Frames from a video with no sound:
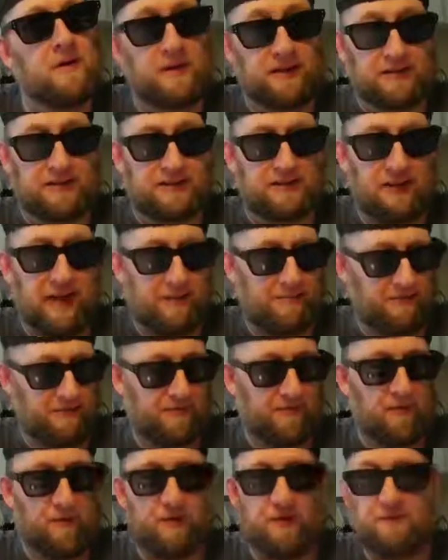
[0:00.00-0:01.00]
it's happy
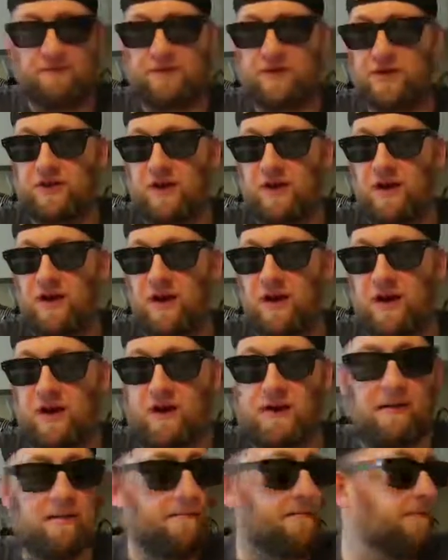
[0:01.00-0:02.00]
3rd of
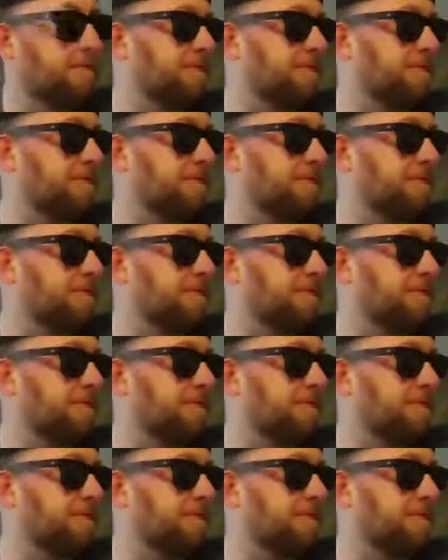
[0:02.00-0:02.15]
July,